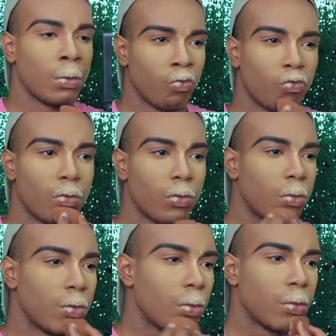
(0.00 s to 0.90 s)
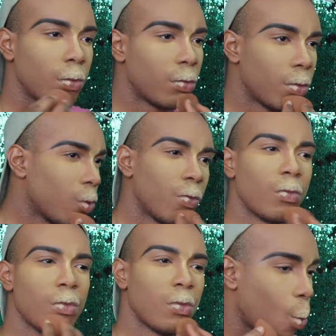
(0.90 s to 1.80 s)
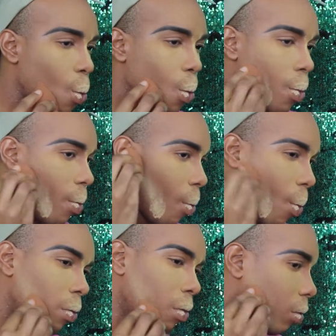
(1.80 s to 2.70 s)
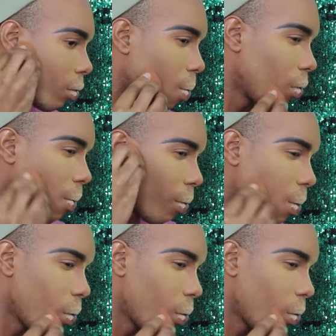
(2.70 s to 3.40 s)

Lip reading: But I tend to lean more towards this one